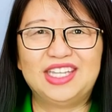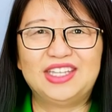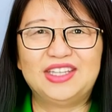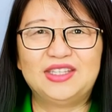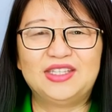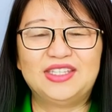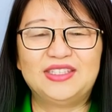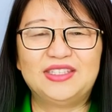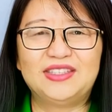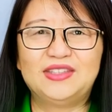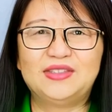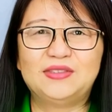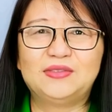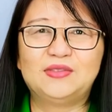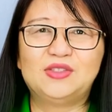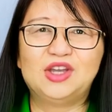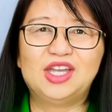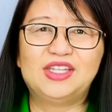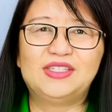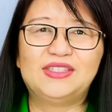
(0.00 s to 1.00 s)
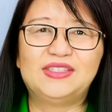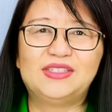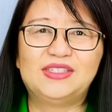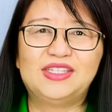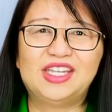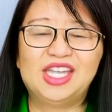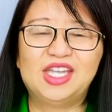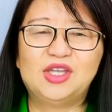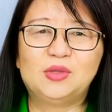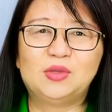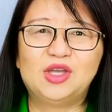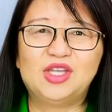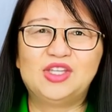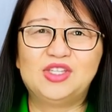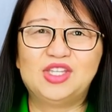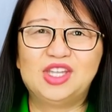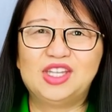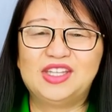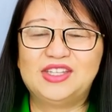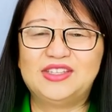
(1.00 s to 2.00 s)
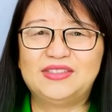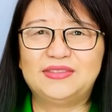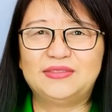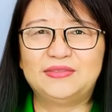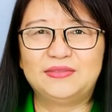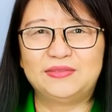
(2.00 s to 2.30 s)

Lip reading: England, France, and Russia.